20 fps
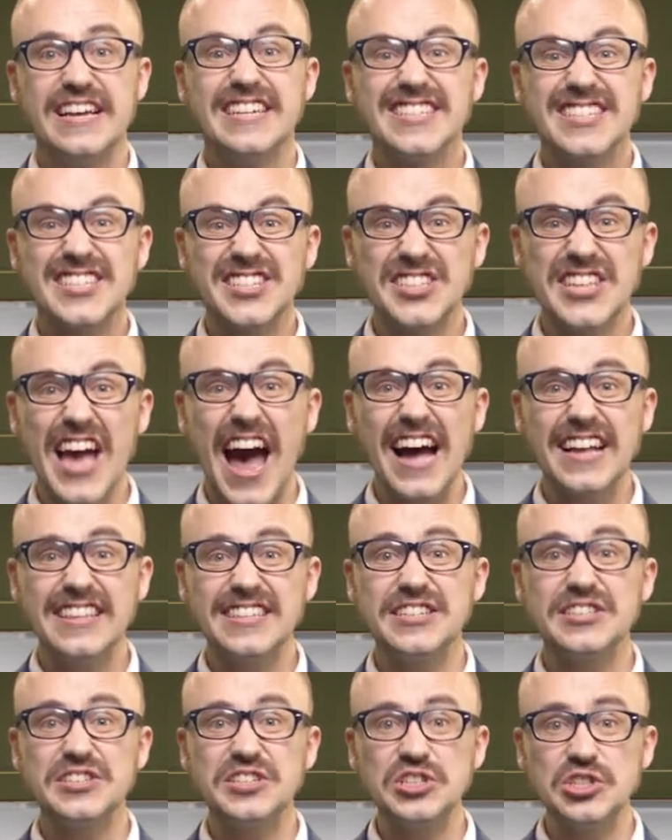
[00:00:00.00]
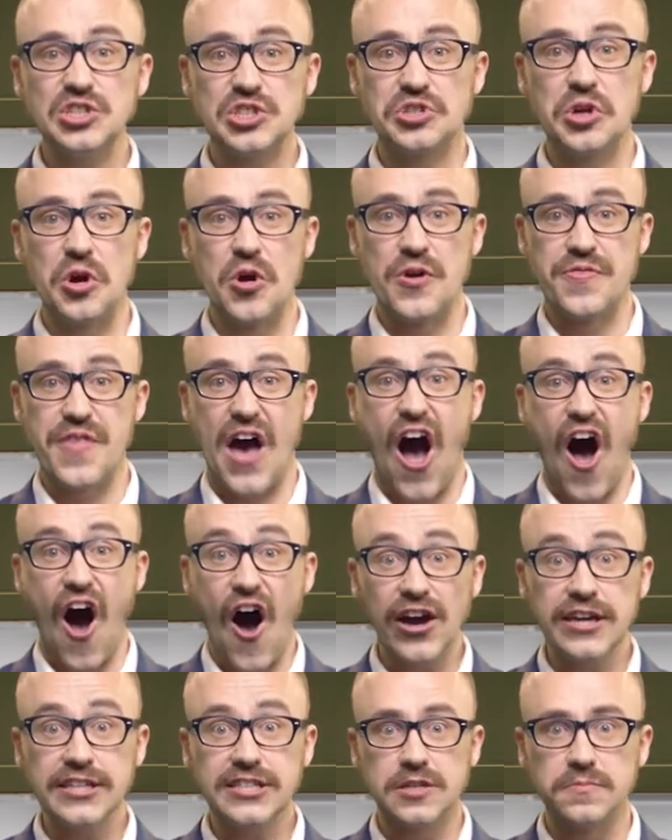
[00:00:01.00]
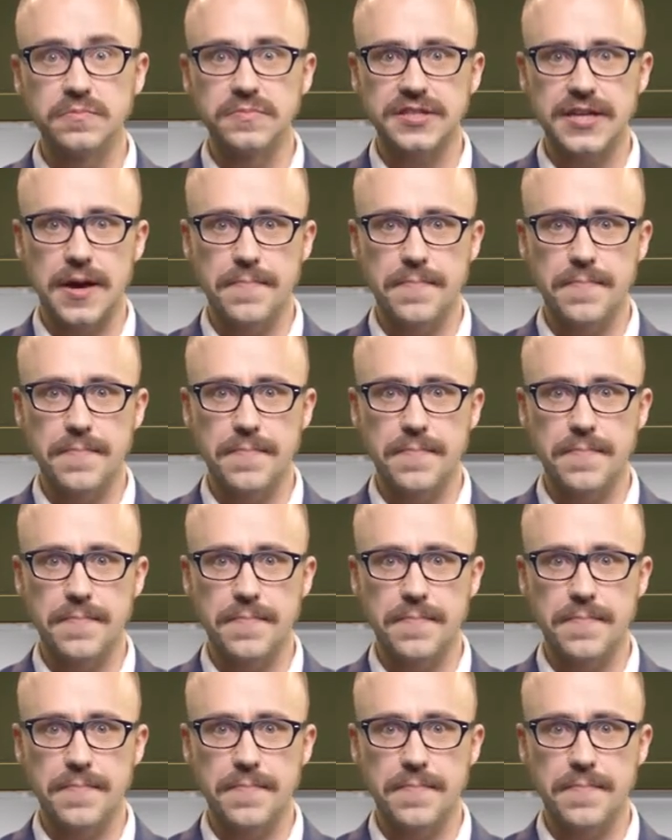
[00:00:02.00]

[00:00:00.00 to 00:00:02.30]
standards ensure that items